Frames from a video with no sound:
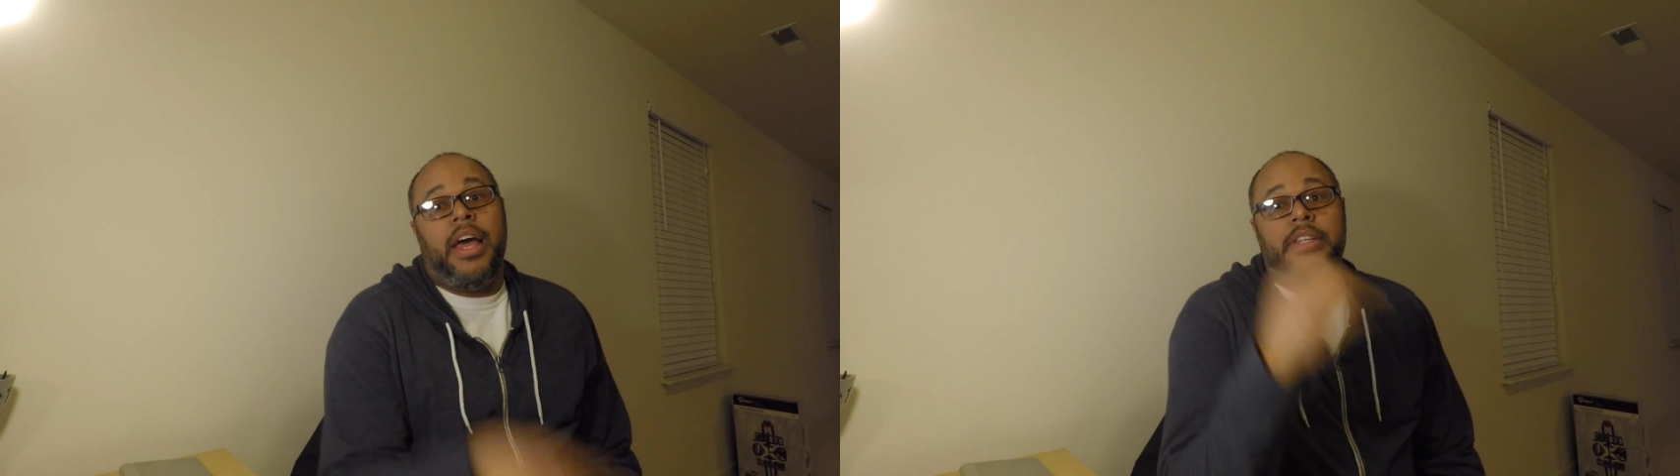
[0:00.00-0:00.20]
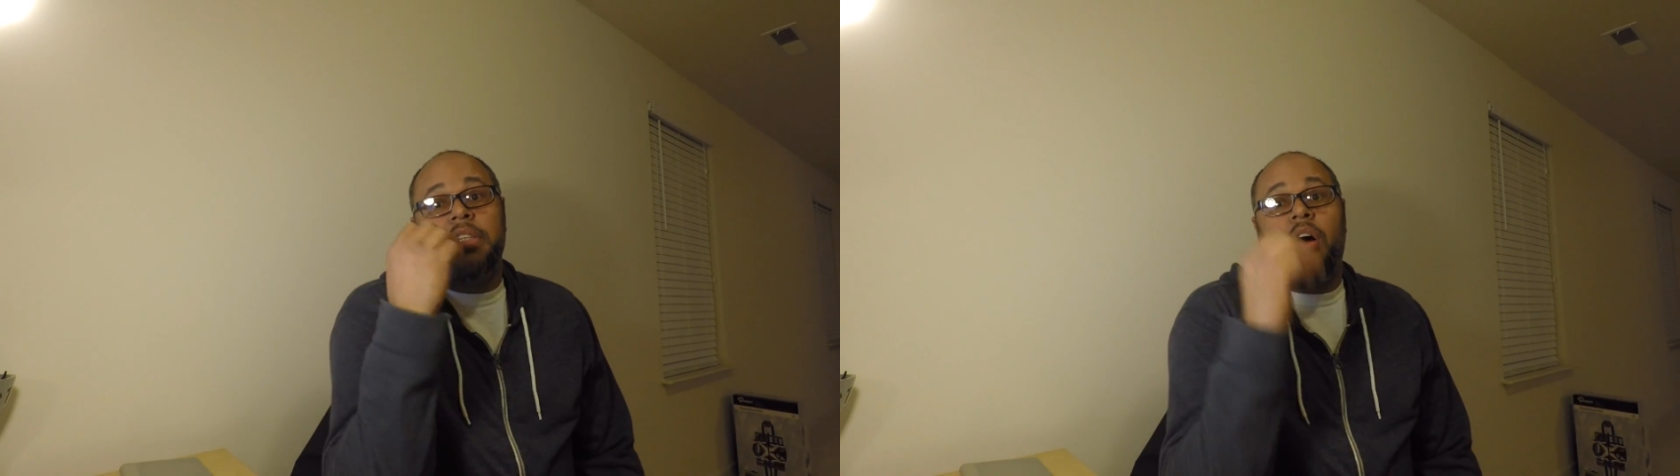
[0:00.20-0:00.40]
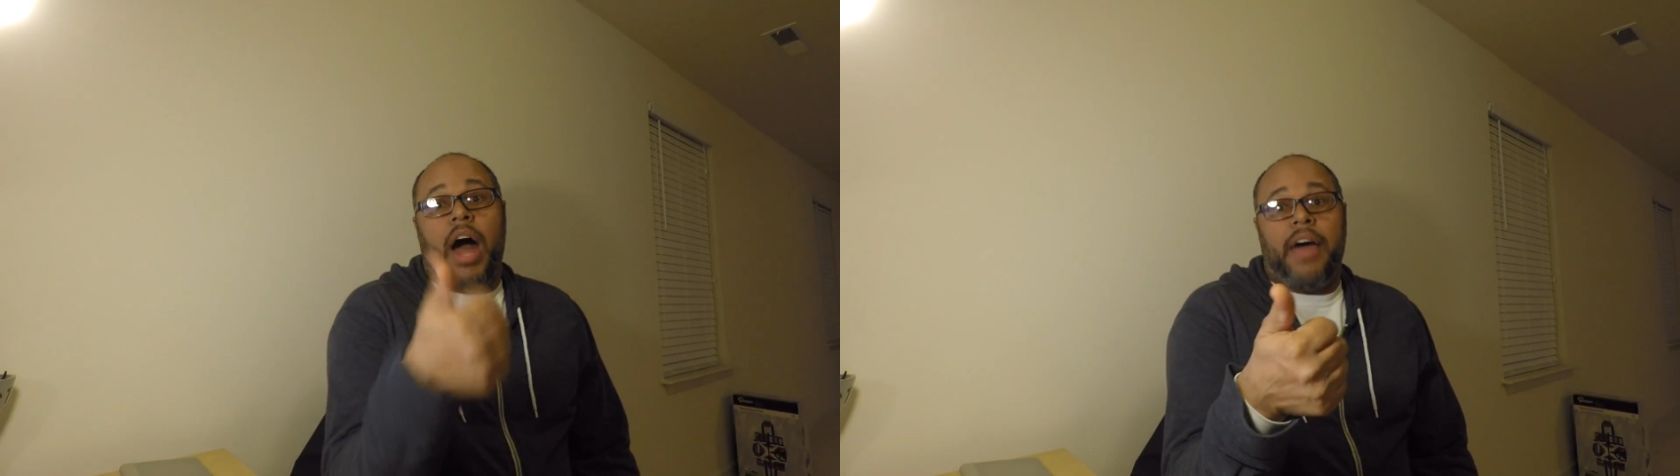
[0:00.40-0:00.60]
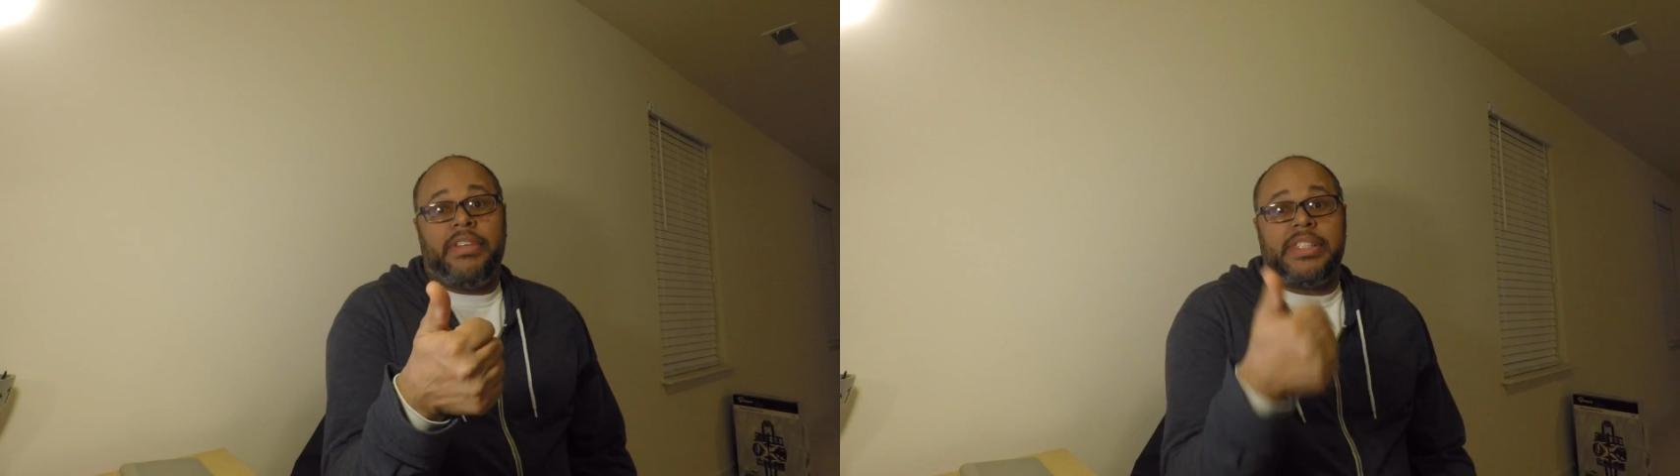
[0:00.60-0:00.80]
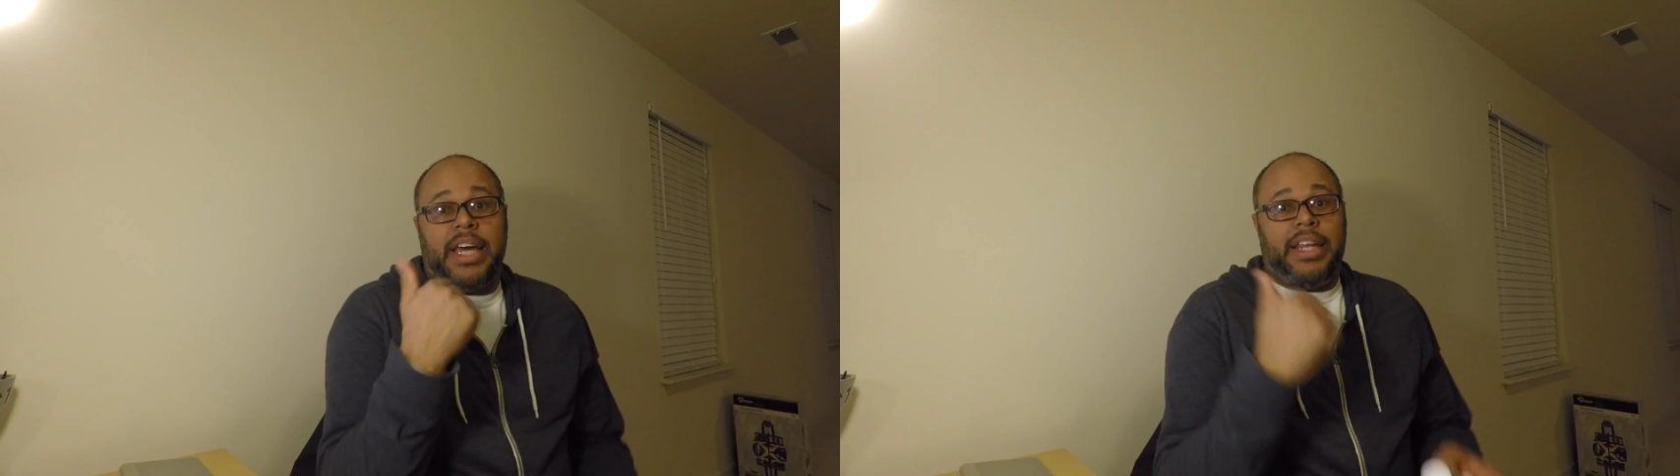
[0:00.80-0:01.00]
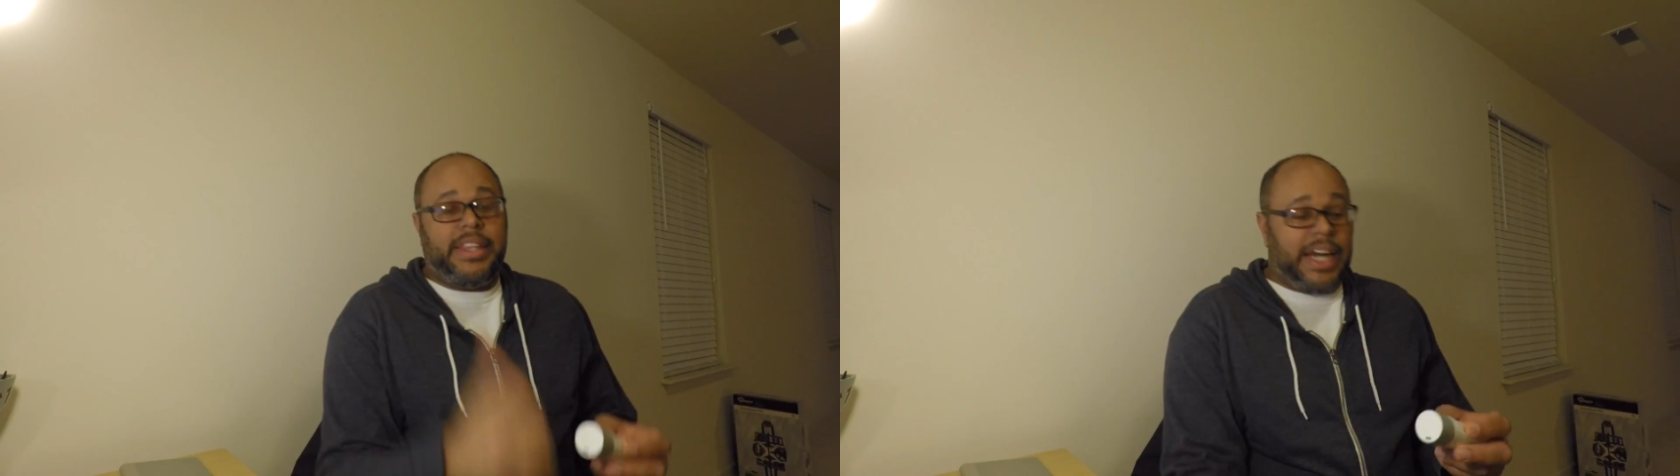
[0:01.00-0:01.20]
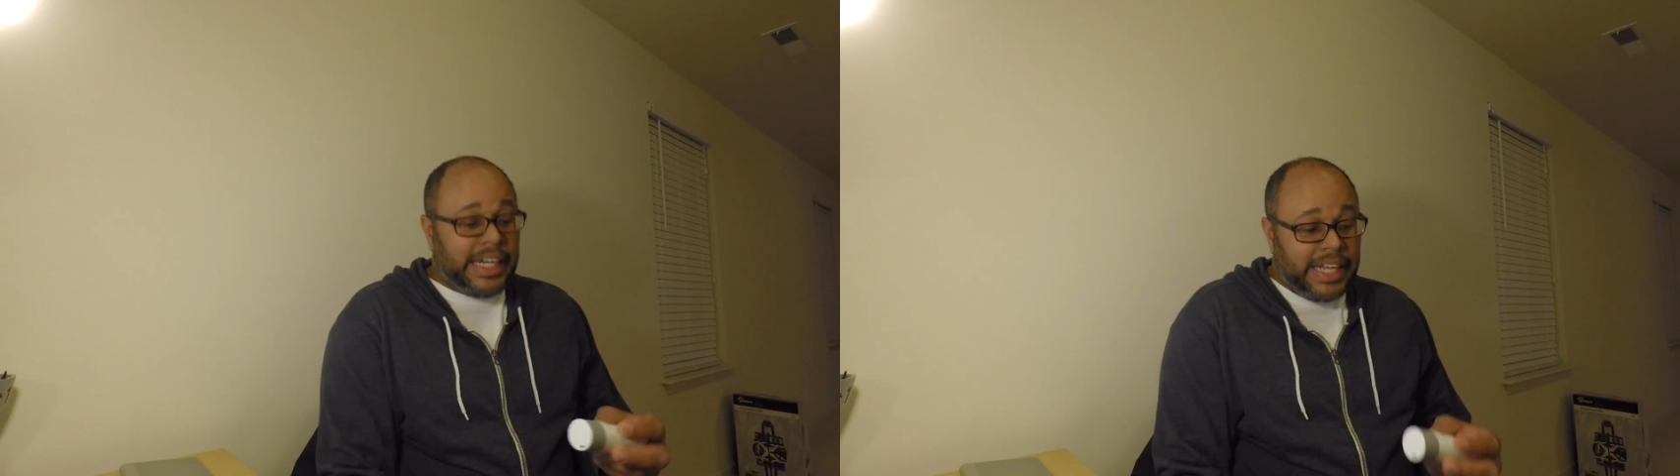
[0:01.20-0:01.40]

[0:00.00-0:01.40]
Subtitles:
So I've decided that I